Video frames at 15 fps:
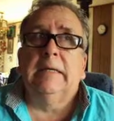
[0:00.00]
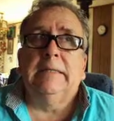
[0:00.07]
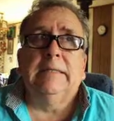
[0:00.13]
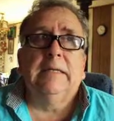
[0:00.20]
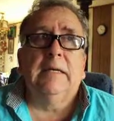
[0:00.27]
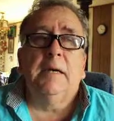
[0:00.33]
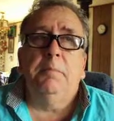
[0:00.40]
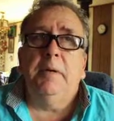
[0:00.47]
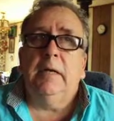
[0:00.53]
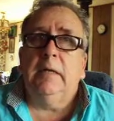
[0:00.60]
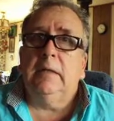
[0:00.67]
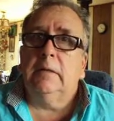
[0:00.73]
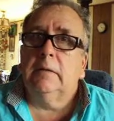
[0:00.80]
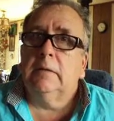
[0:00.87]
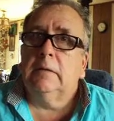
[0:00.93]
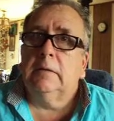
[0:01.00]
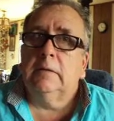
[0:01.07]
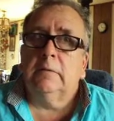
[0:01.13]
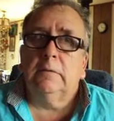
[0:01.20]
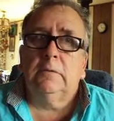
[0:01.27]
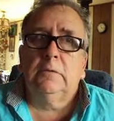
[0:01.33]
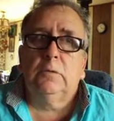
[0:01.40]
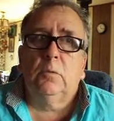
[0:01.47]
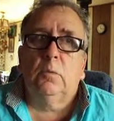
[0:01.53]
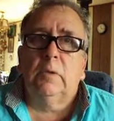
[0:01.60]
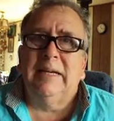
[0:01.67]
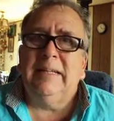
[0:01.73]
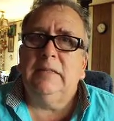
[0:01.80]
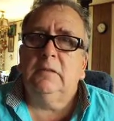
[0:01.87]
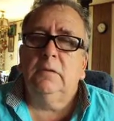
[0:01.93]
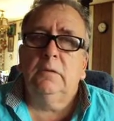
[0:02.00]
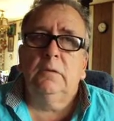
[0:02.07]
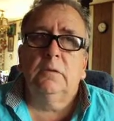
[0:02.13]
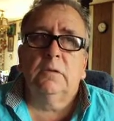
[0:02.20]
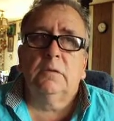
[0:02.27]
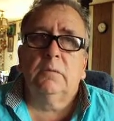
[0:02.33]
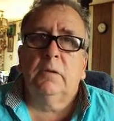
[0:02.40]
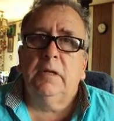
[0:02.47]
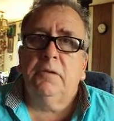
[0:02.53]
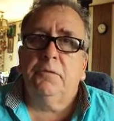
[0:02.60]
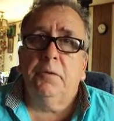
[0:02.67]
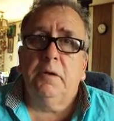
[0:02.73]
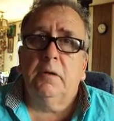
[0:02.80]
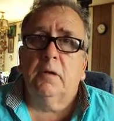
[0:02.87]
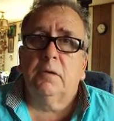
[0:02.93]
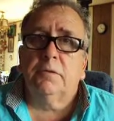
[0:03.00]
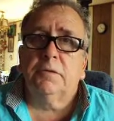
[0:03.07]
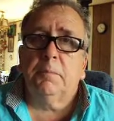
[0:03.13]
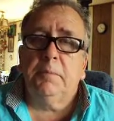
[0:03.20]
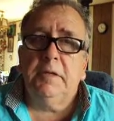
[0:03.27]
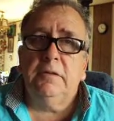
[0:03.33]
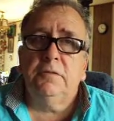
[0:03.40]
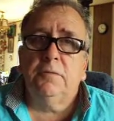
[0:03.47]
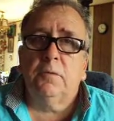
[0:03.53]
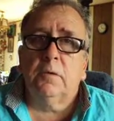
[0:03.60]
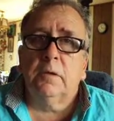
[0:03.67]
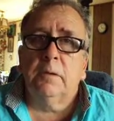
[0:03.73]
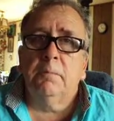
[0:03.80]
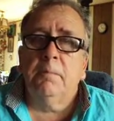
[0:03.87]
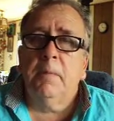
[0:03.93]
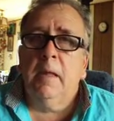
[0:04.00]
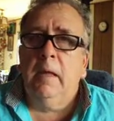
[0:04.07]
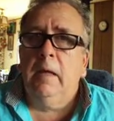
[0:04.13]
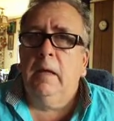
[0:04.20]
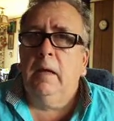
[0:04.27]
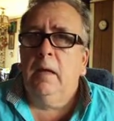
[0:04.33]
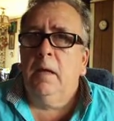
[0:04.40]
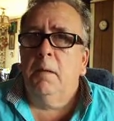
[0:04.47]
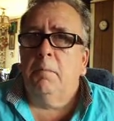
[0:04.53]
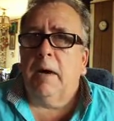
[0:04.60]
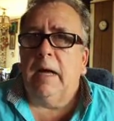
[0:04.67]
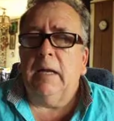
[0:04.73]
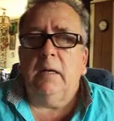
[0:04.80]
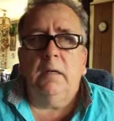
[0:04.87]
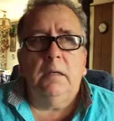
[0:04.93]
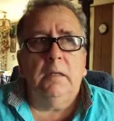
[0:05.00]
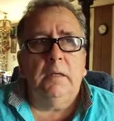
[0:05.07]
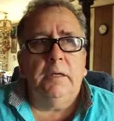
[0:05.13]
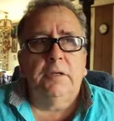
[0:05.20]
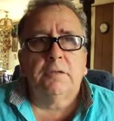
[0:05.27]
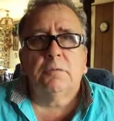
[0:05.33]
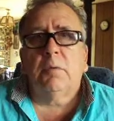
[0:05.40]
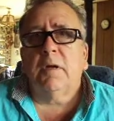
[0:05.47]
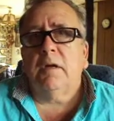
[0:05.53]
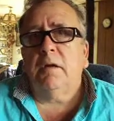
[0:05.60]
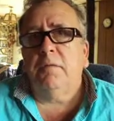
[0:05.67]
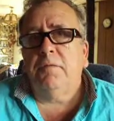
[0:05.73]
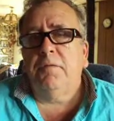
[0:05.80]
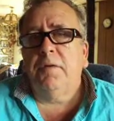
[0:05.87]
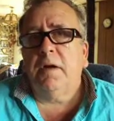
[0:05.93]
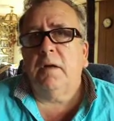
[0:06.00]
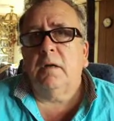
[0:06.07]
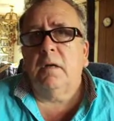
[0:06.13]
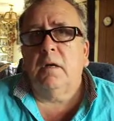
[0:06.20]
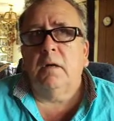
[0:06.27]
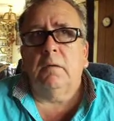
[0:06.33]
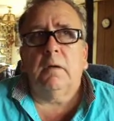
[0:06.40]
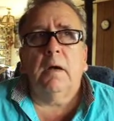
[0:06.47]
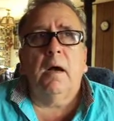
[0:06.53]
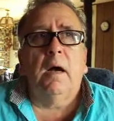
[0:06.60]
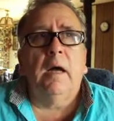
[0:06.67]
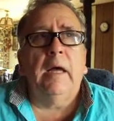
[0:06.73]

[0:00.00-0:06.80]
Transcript: I think I paid $22 or $23 a piece for them. But here's what I figured out.